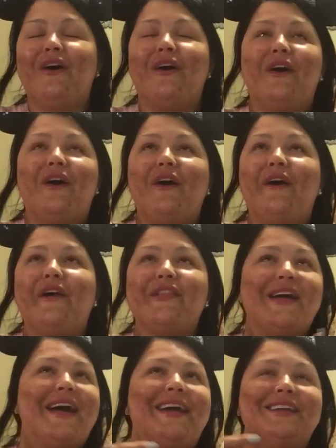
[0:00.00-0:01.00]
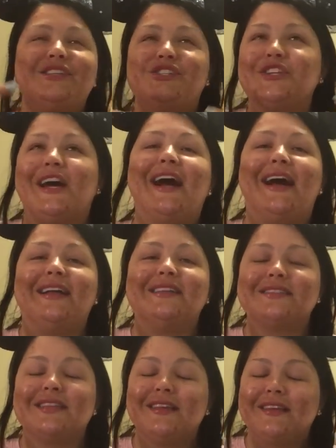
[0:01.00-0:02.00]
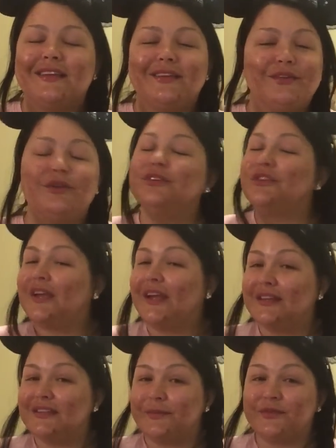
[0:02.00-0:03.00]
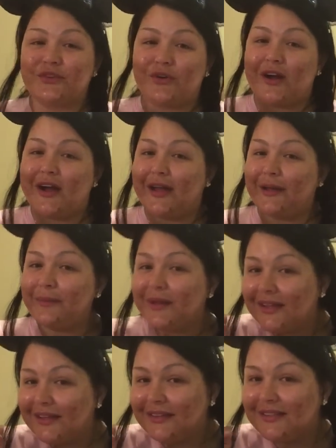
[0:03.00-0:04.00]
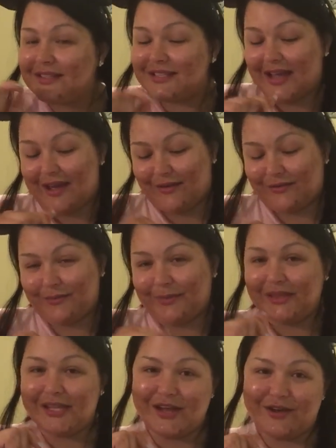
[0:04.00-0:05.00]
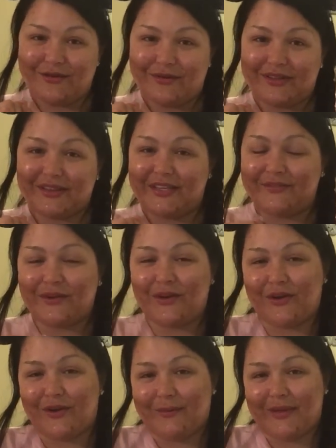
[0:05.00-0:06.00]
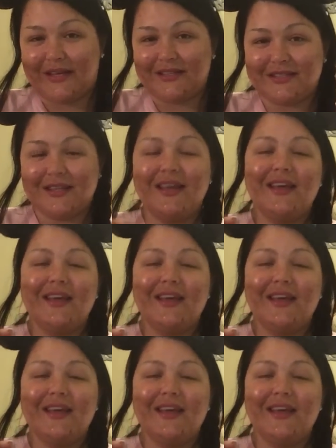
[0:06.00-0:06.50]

all that jazz, you can subscribe down below, leave a comment,